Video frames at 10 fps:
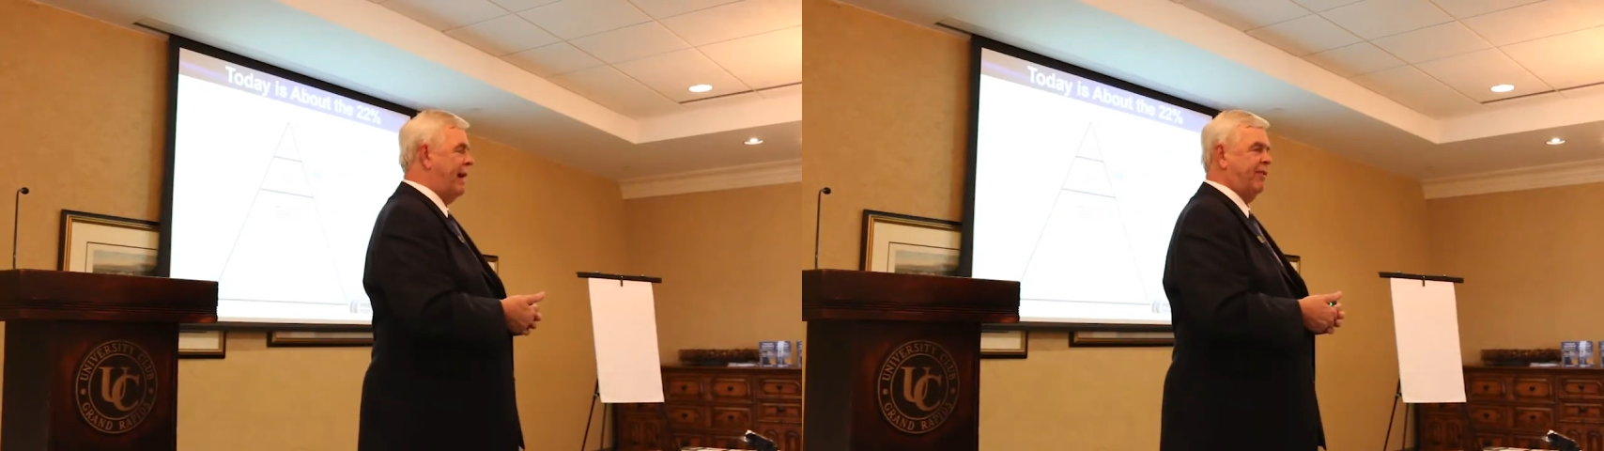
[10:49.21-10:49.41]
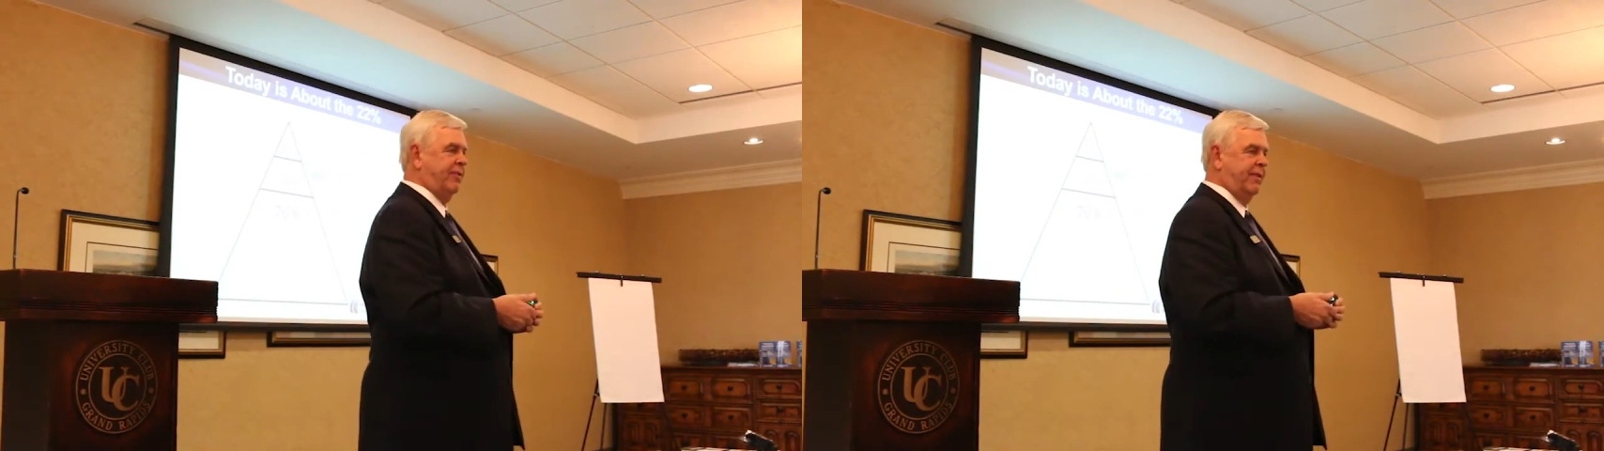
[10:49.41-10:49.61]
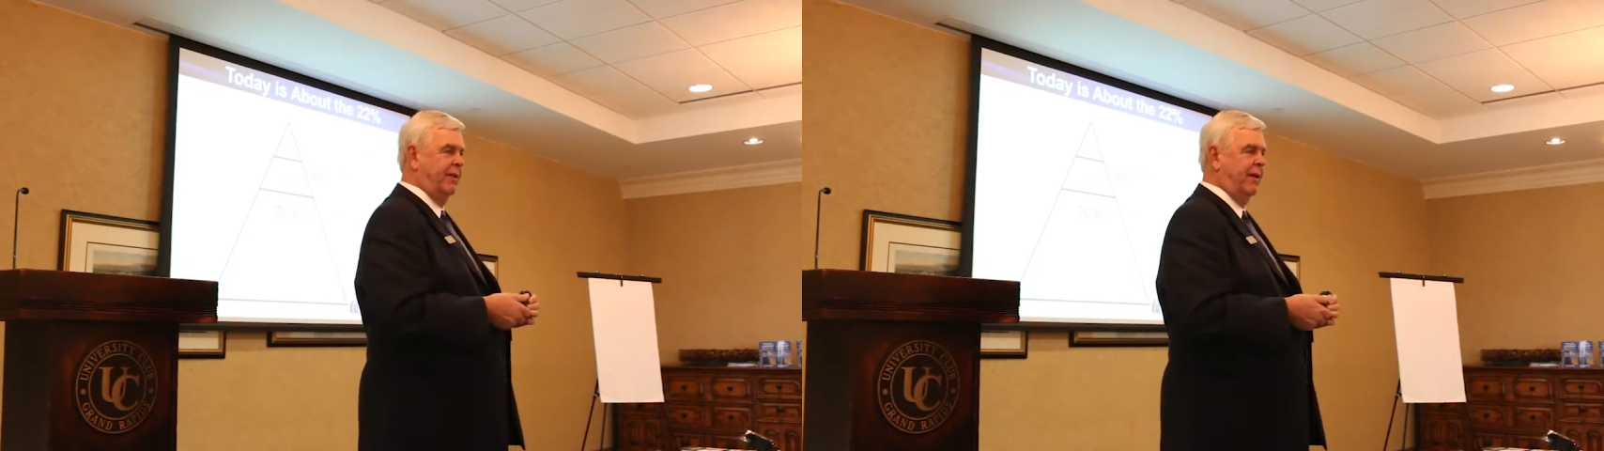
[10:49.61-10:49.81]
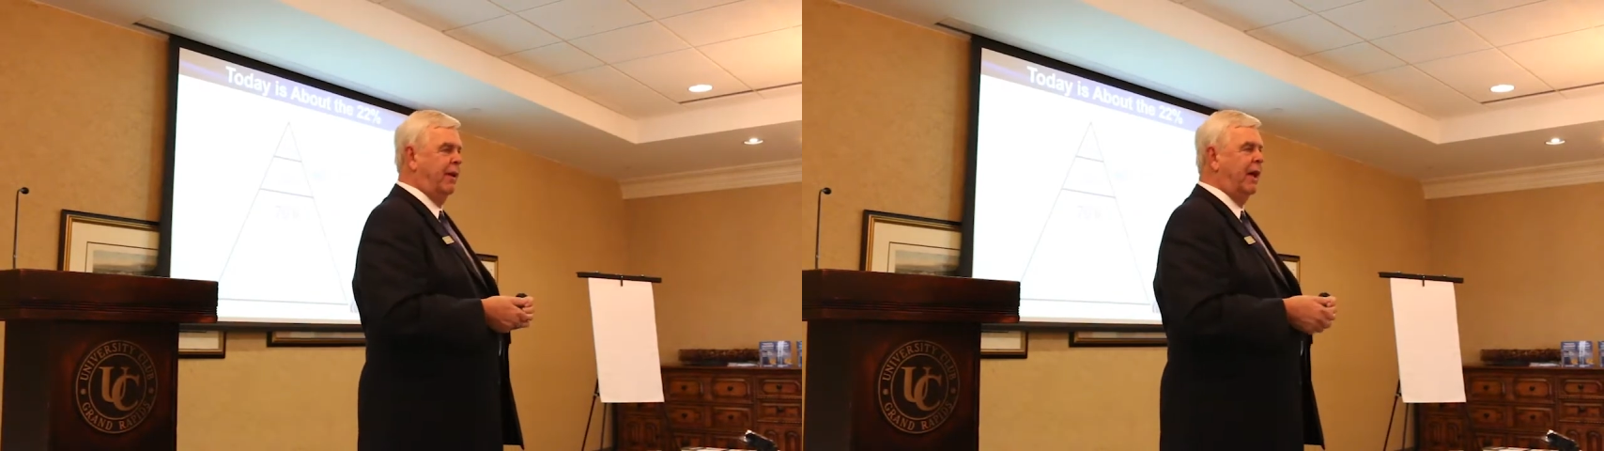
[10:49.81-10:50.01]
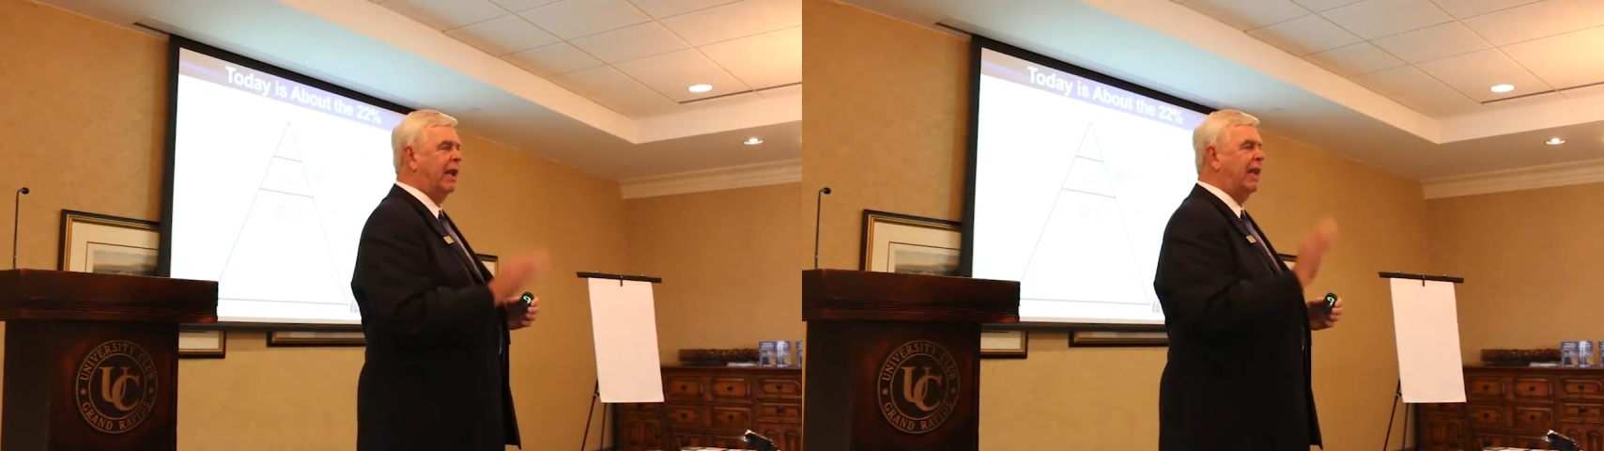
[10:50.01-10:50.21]
best,
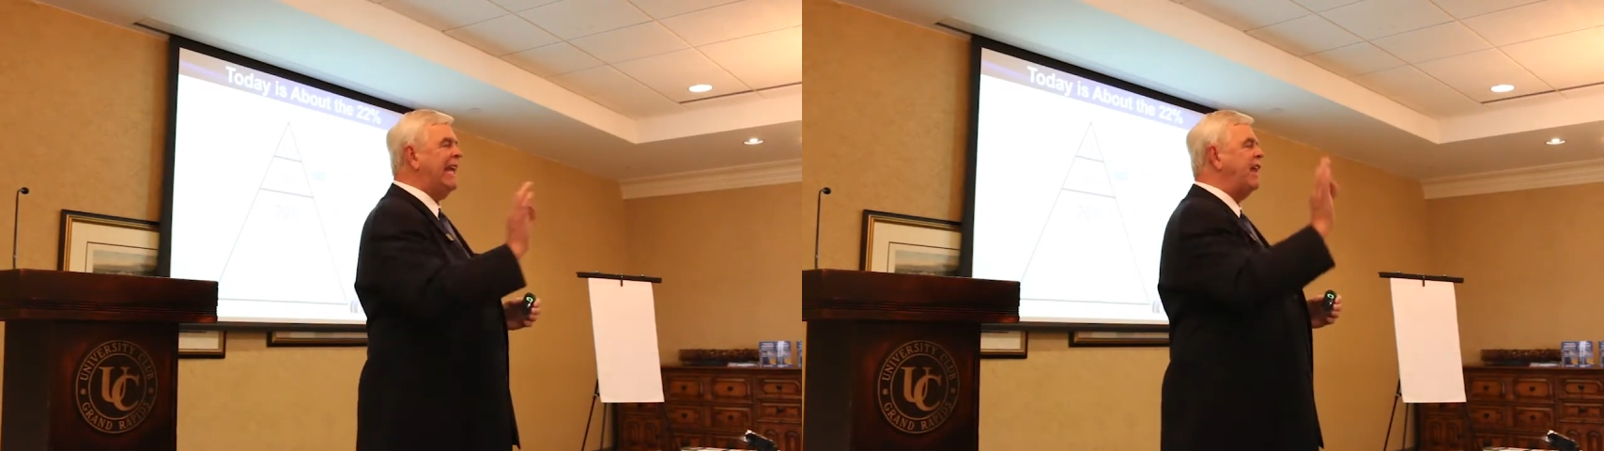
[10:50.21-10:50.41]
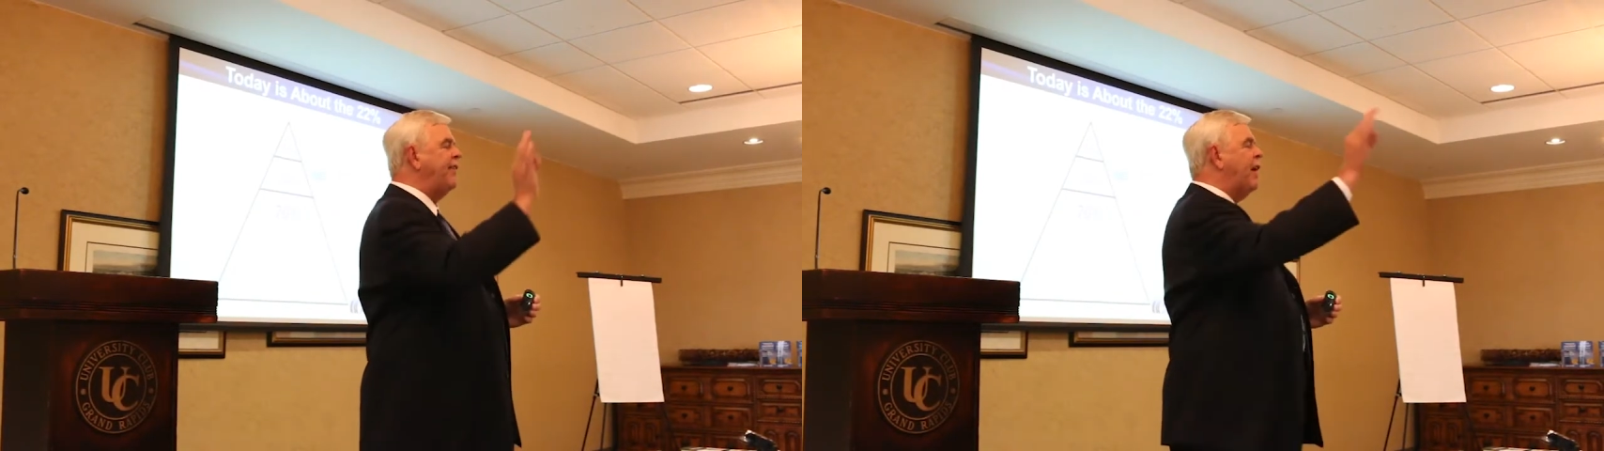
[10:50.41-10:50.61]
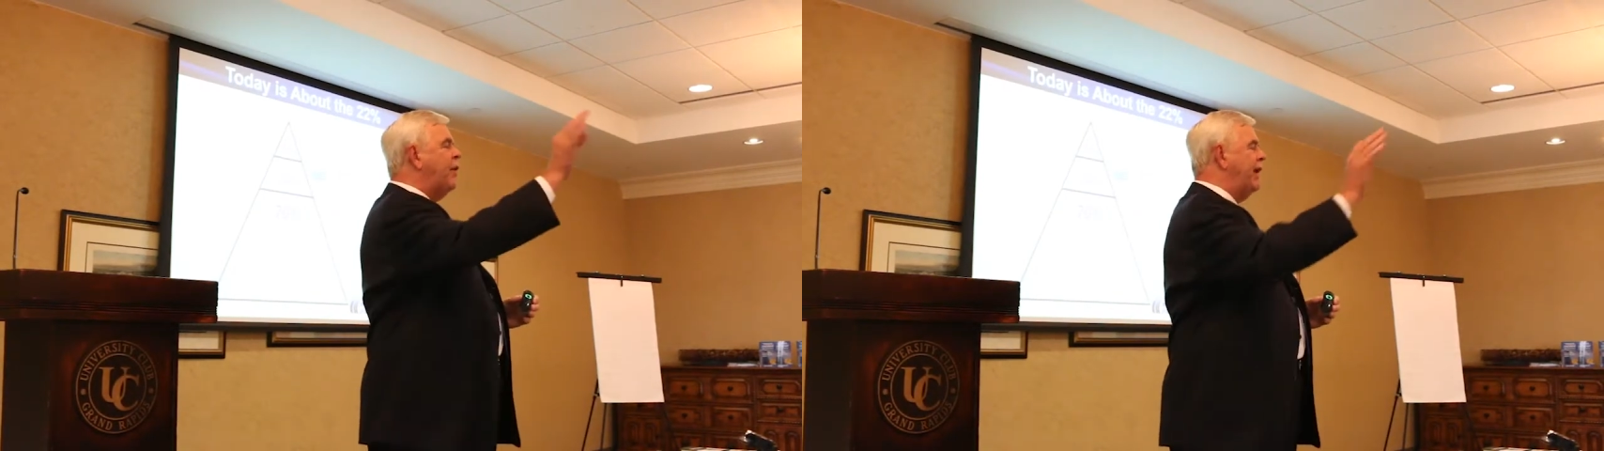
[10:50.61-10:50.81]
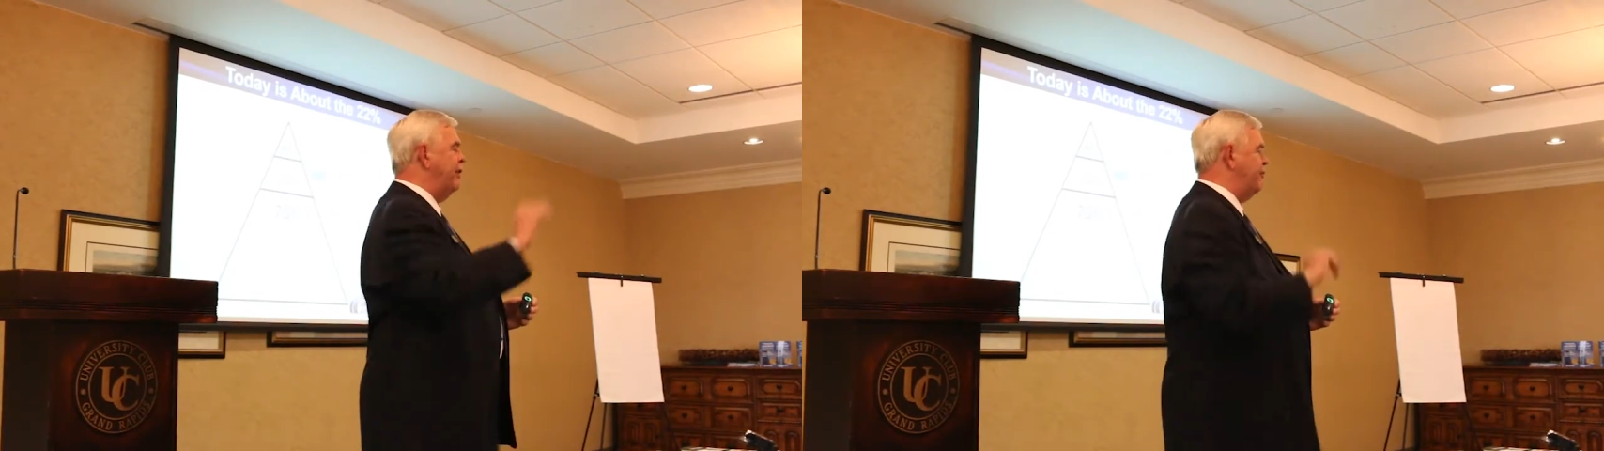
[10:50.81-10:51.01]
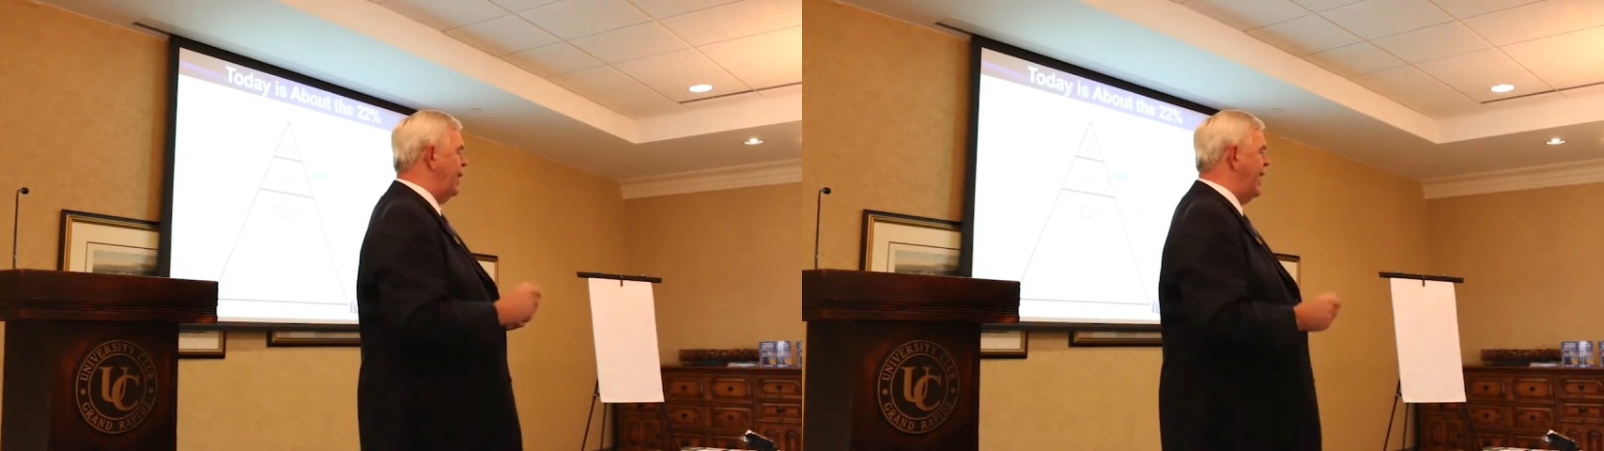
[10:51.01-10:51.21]
leading their
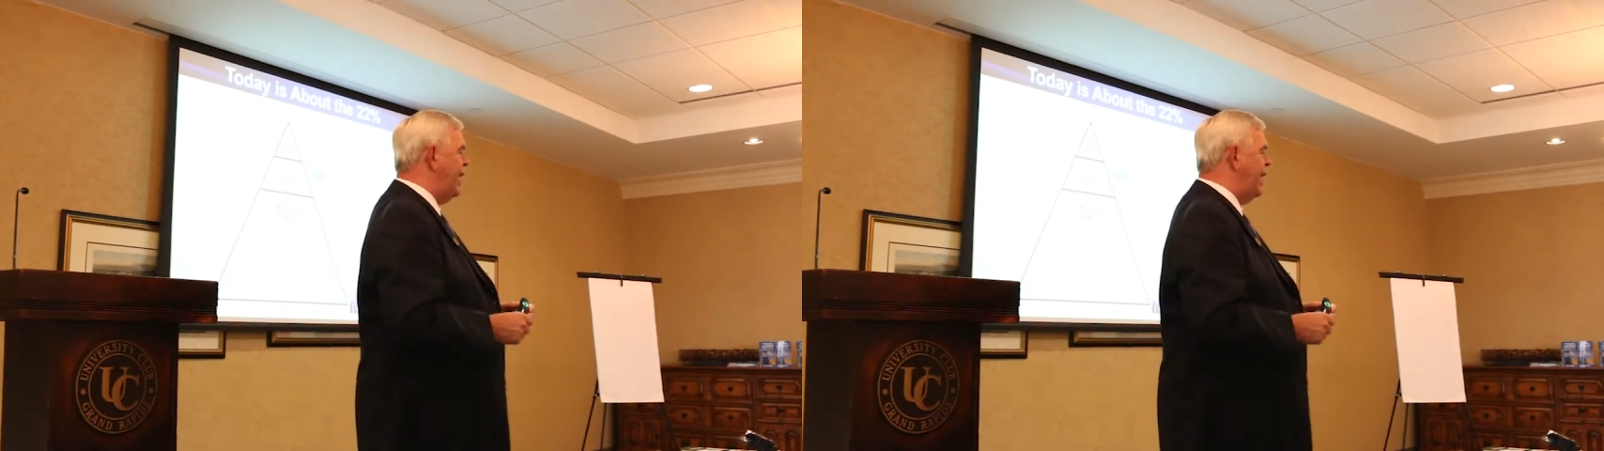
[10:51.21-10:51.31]
industry.